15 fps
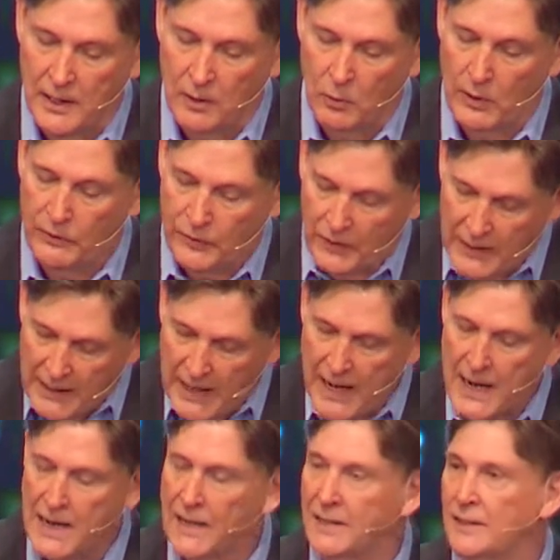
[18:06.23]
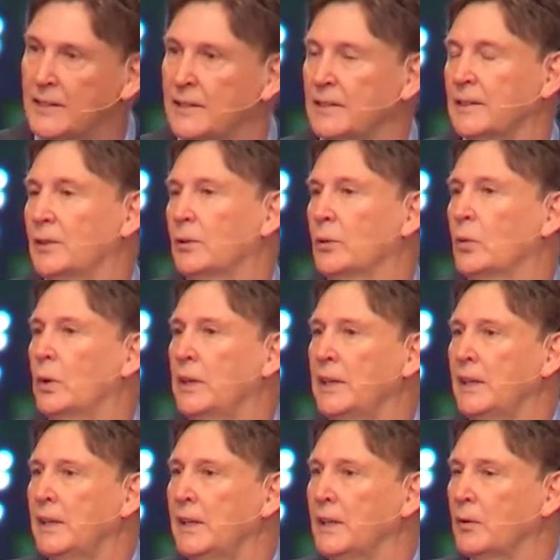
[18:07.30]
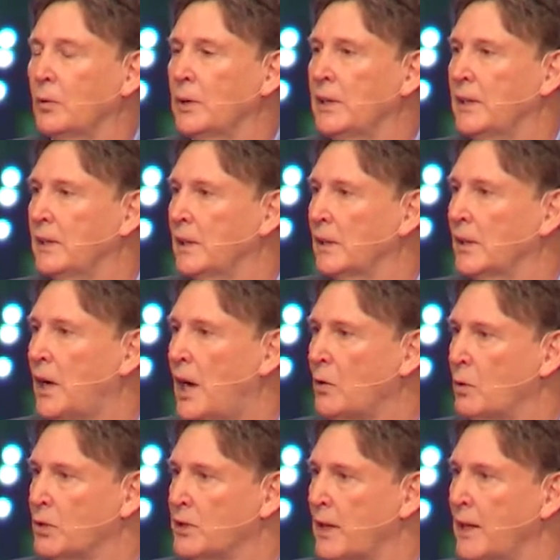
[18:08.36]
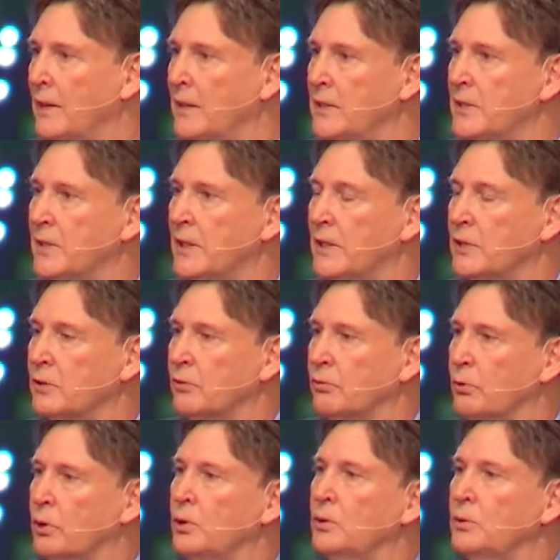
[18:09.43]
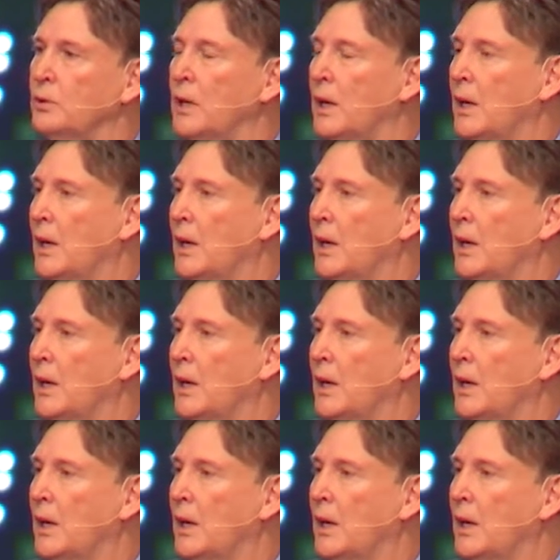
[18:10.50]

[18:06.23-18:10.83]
We forget when God was saying these things through